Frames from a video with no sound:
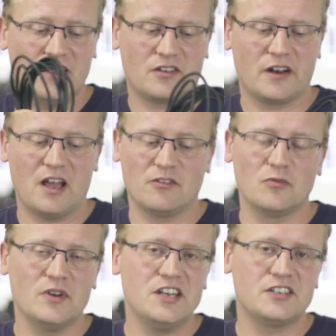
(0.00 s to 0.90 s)
that's got to have a
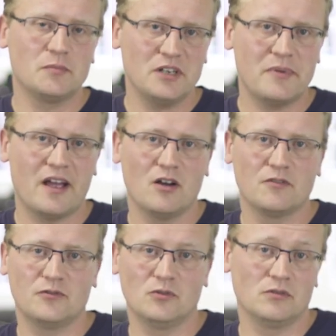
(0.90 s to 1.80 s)
reasonably
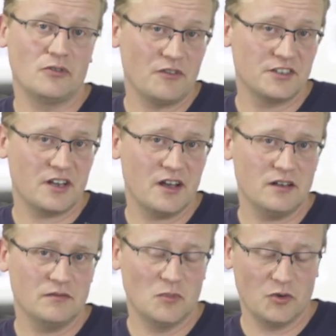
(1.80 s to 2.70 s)
powerful graphics
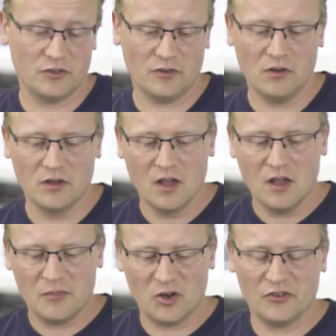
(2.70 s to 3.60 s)
card, most of all,
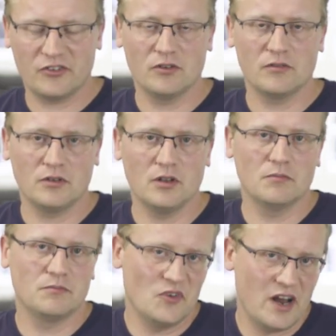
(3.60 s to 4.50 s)
but also you
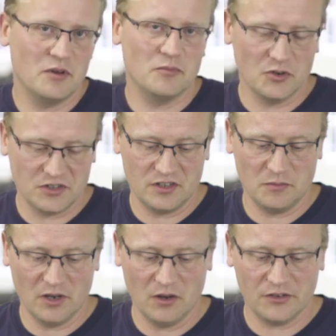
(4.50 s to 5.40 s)
know, RAM and
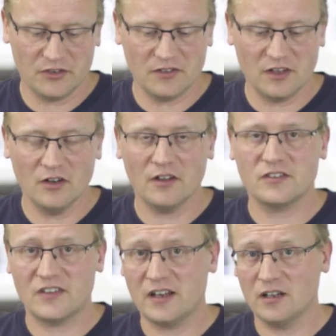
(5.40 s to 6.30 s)
processing power. So they're not
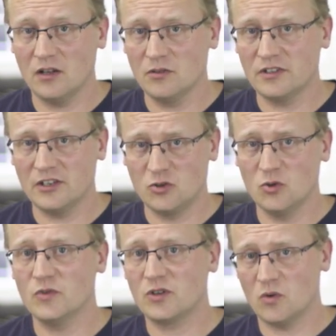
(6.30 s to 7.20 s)
standalone, they
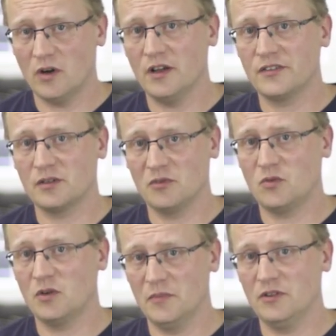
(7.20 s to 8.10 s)
do require some
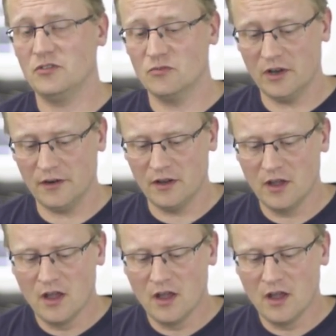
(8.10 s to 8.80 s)
equipment to run.